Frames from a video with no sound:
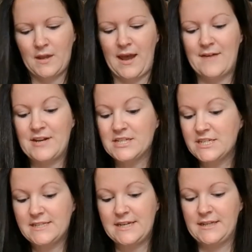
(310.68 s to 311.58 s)
I haven't
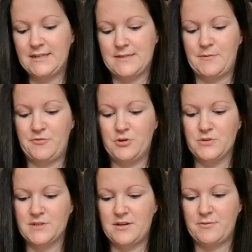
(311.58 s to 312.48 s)
actually seen this before,
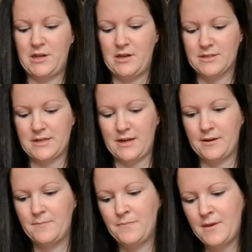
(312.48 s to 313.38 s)
so I don't know what it looks
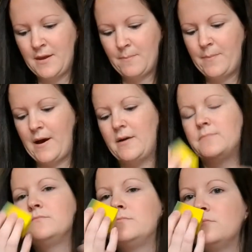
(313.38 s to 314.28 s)
like. But
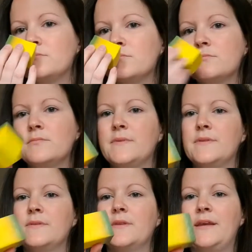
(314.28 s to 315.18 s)

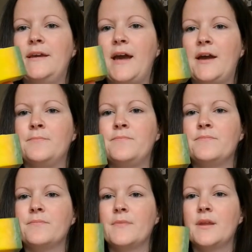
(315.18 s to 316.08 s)
there you go.
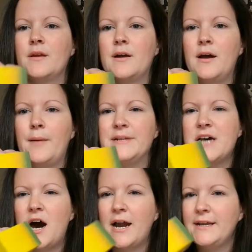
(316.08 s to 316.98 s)
I'm a
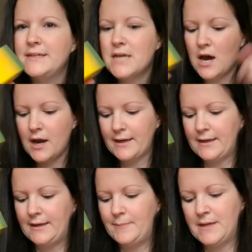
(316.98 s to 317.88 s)
tiny,
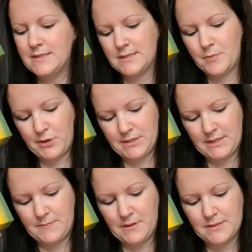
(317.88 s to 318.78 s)
tiny bit
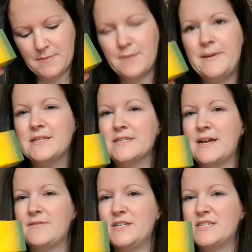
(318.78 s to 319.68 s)
disappointed because my bit doesn't
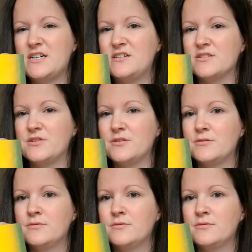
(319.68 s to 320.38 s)
have any stars on.